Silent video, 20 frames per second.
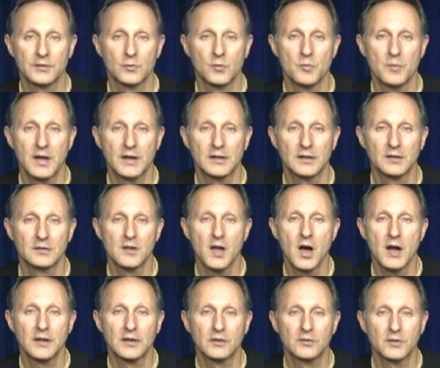We're making
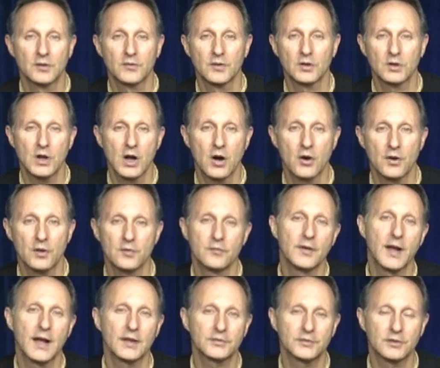linings of our
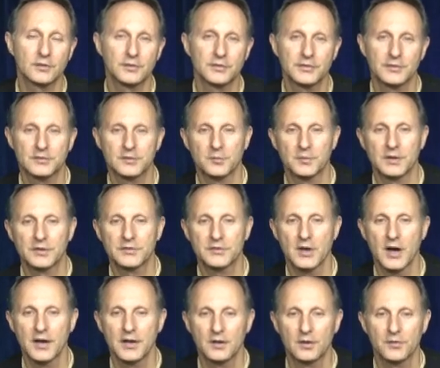cardiovascular system that's
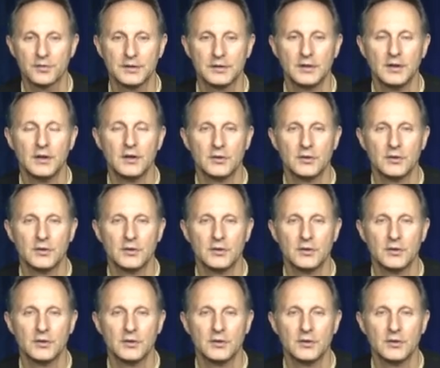not healthy.